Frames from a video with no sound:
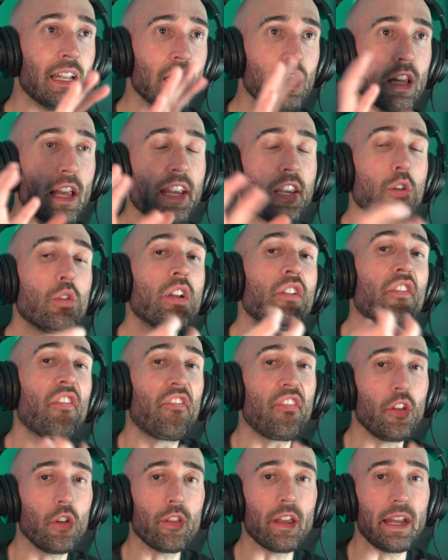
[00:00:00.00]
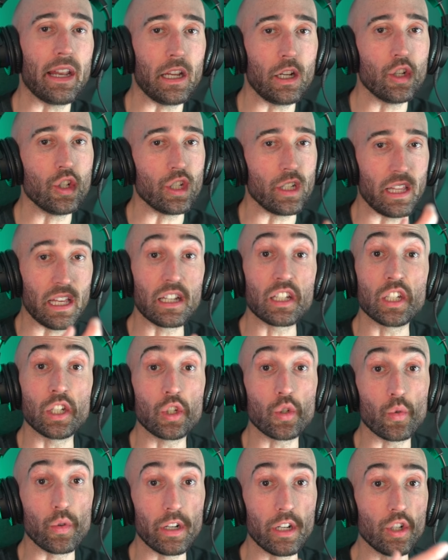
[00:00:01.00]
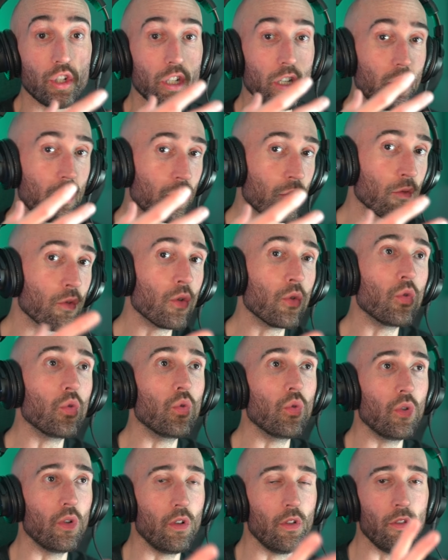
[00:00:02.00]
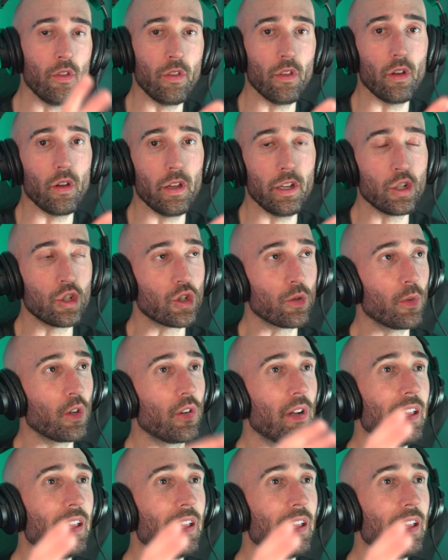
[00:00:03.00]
Like, you can feel that energy, that sensual energy through the instrumental.